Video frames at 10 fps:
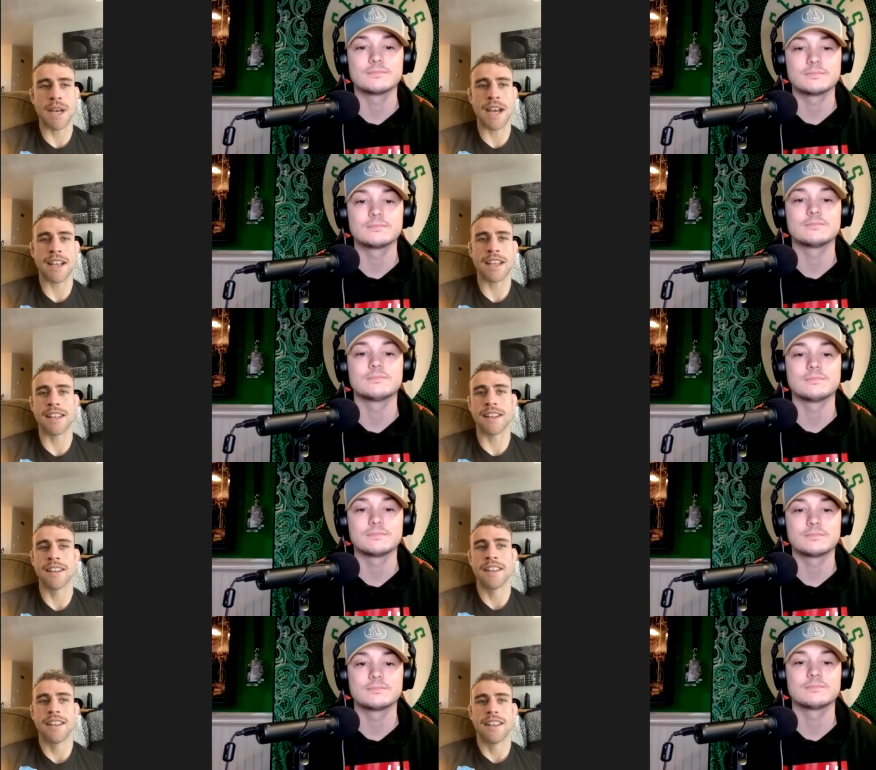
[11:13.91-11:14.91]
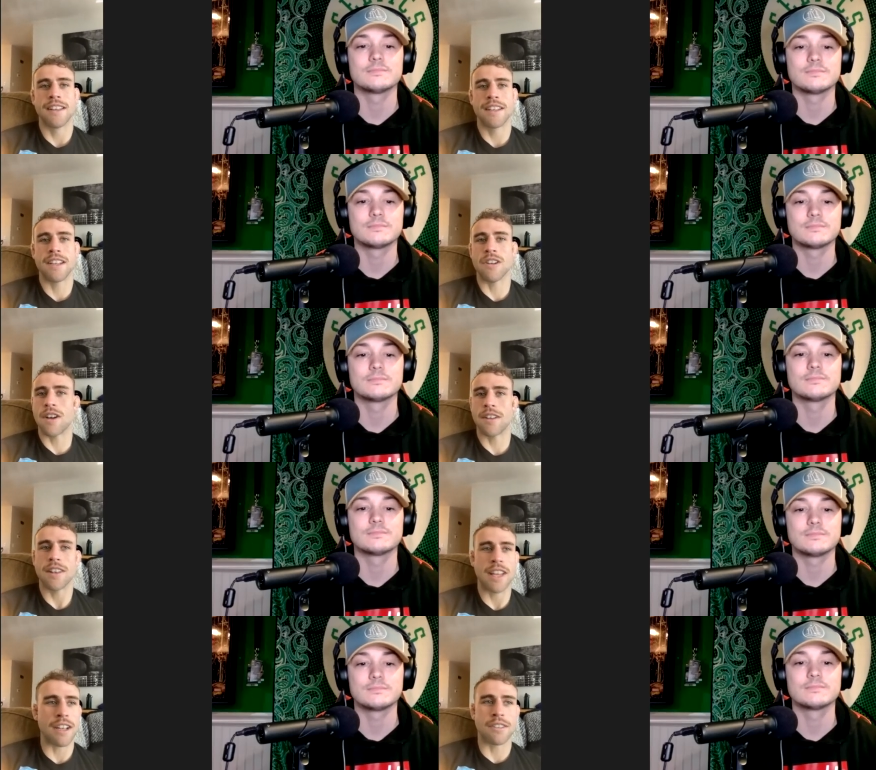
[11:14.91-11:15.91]
Speaker 1: back, and you know, I
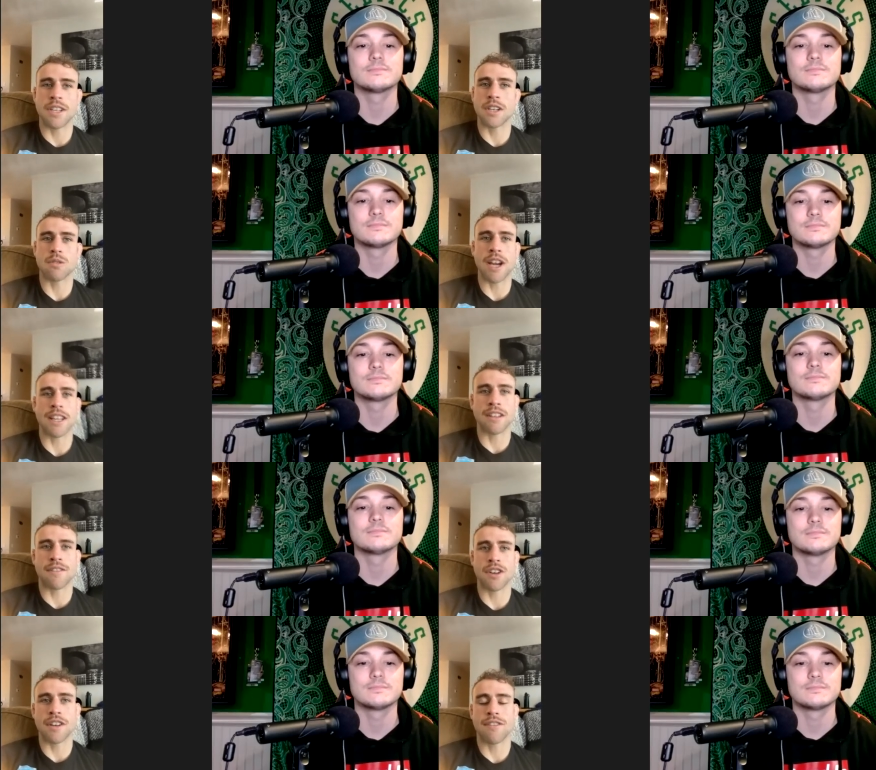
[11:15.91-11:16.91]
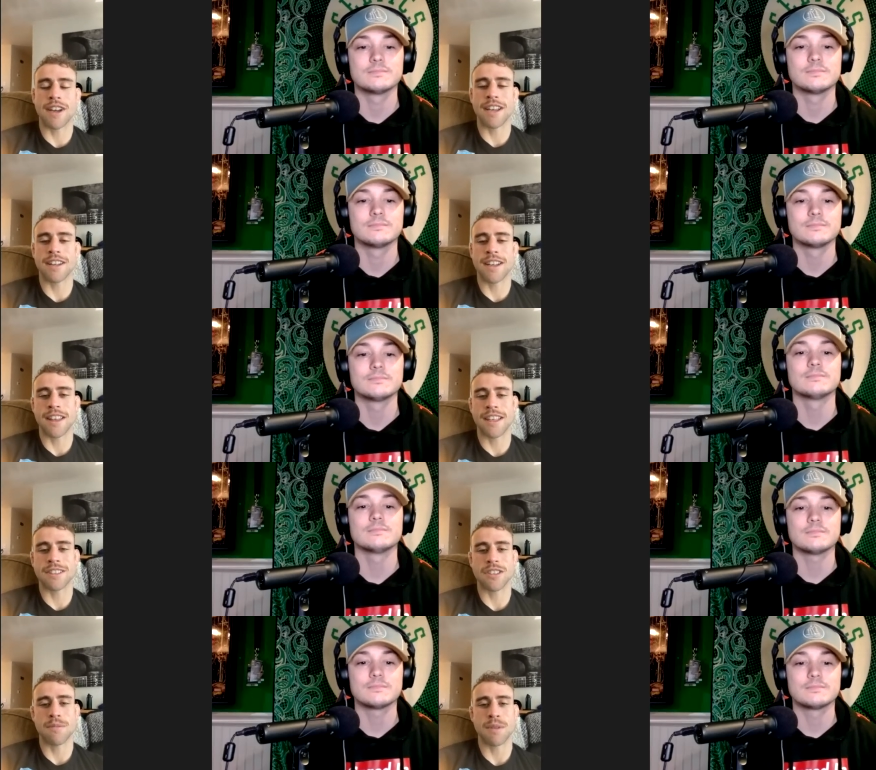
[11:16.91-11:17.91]
did great in the Fernie fight, and I think
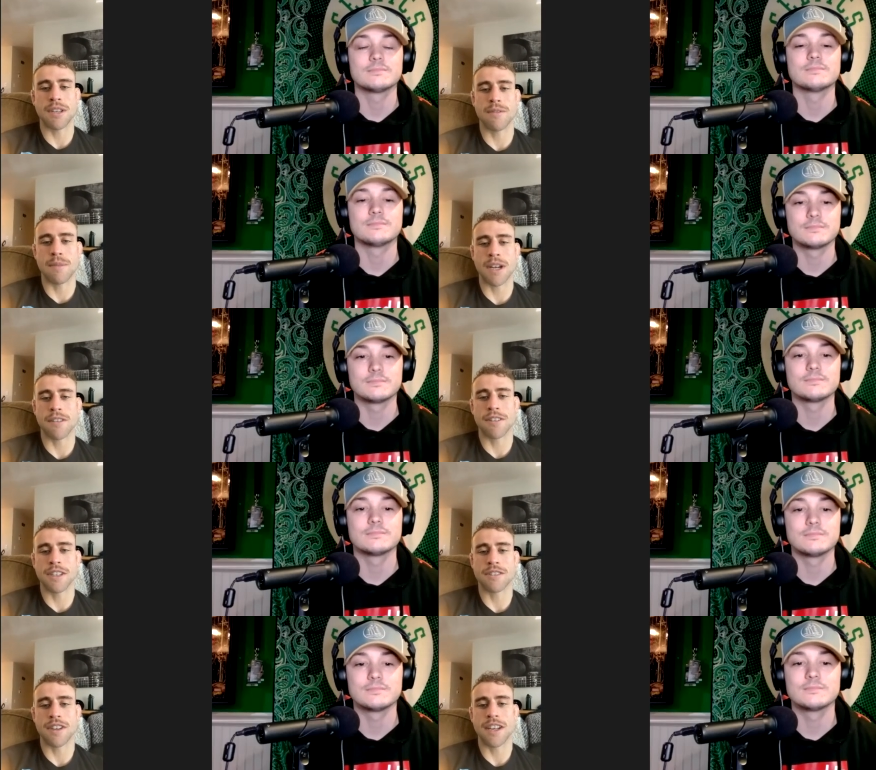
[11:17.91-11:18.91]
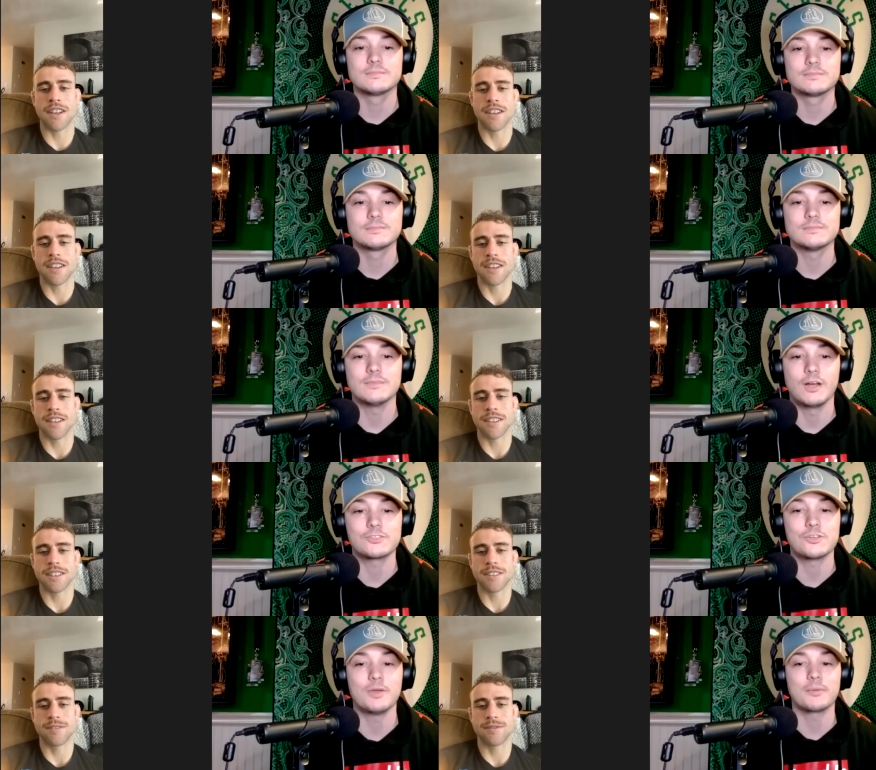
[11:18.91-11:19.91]
it's going to be even better in this fight.
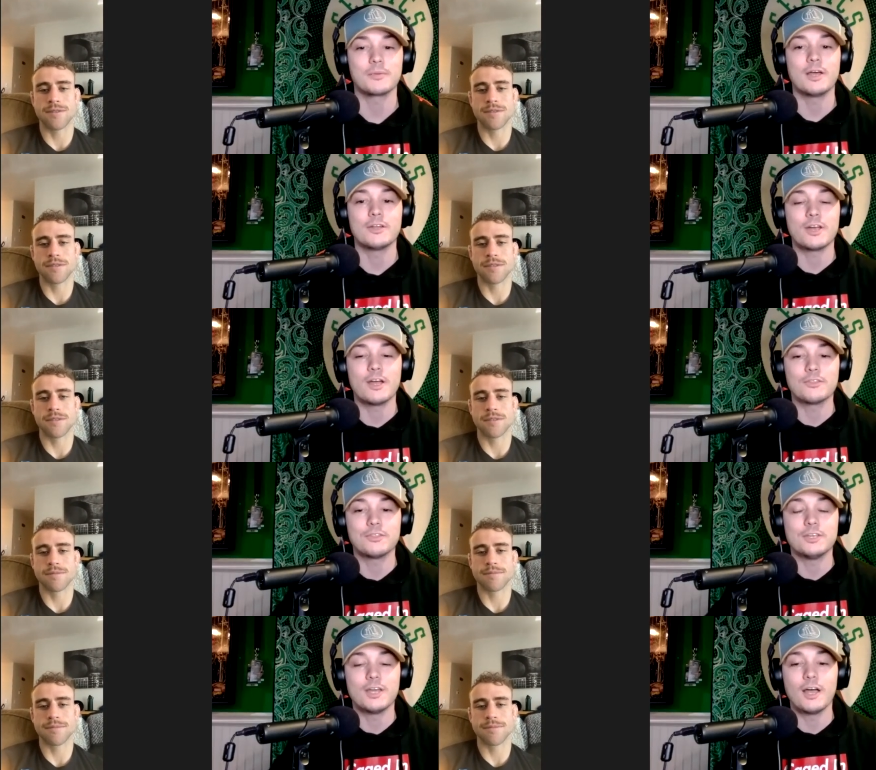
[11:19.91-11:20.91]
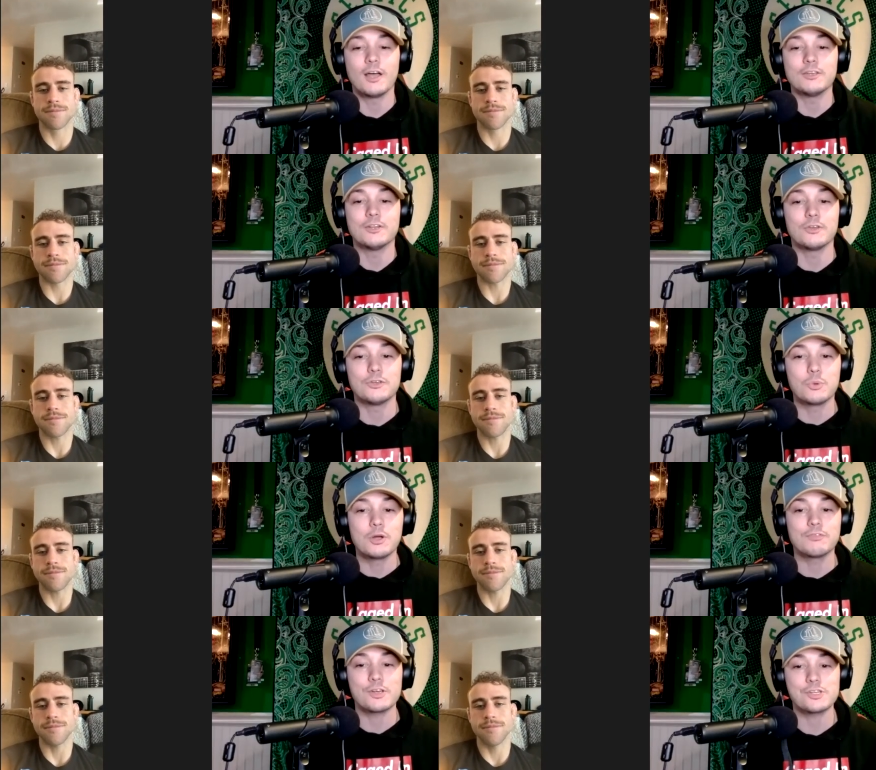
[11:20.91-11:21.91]
Speaker 2: Awesome, man. I'm glad you're healthy. You know, you
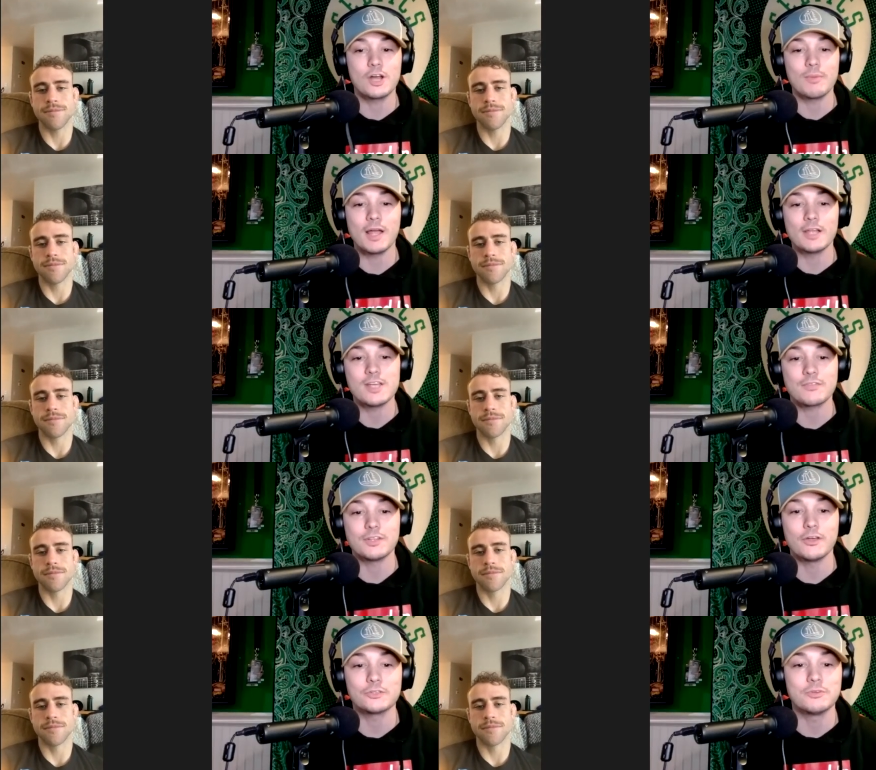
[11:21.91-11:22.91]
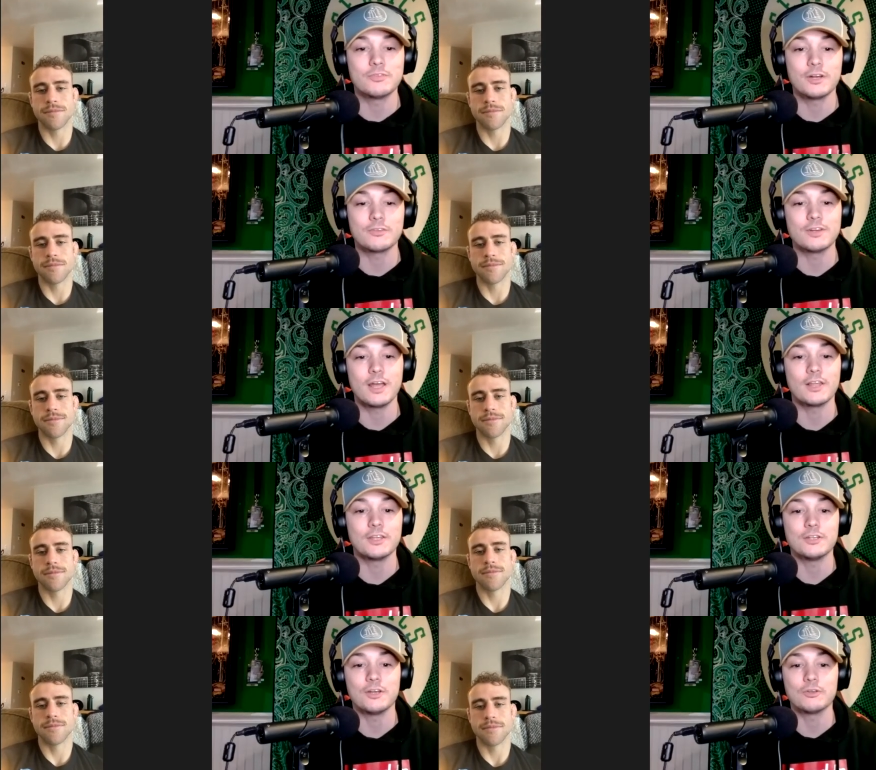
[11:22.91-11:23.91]
were fresh in our minds after the Ultimate Fighter
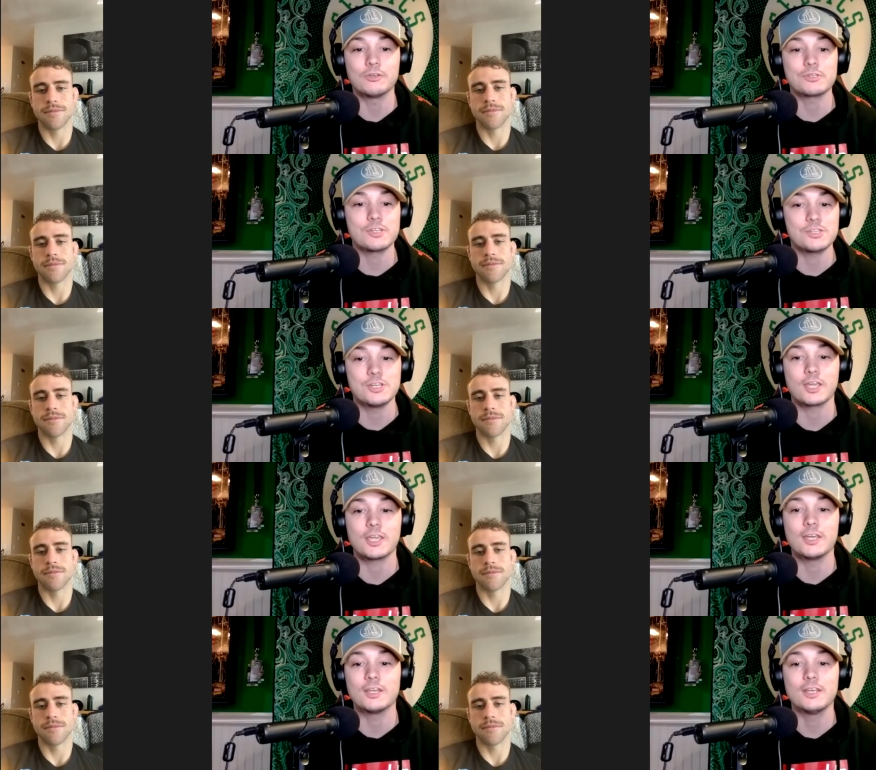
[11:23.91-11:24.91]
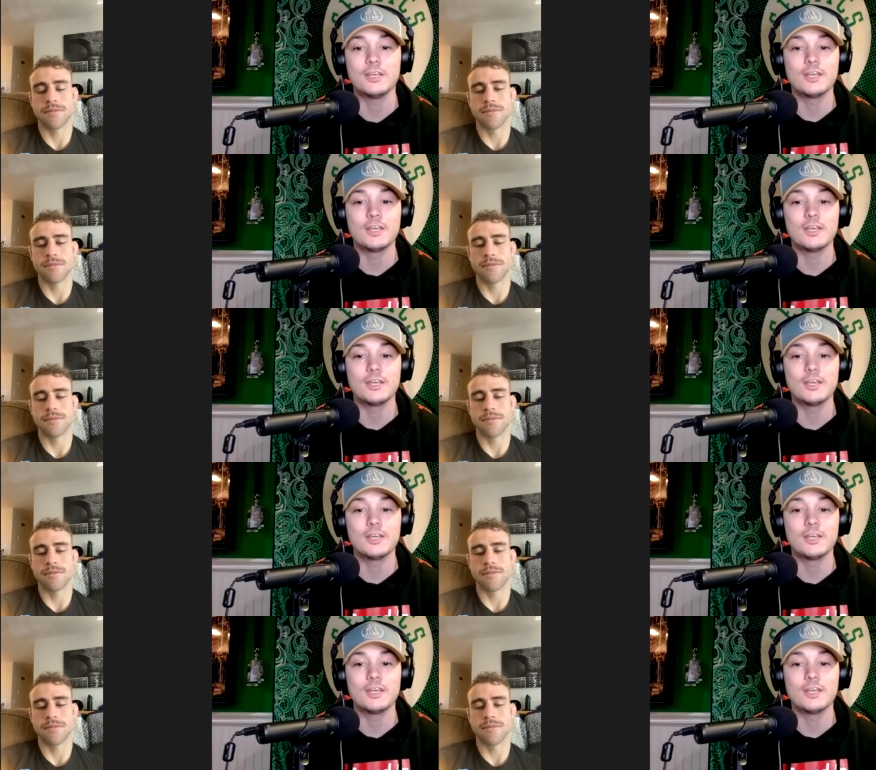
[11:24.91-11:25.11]
finale. You know, you were such a young kid.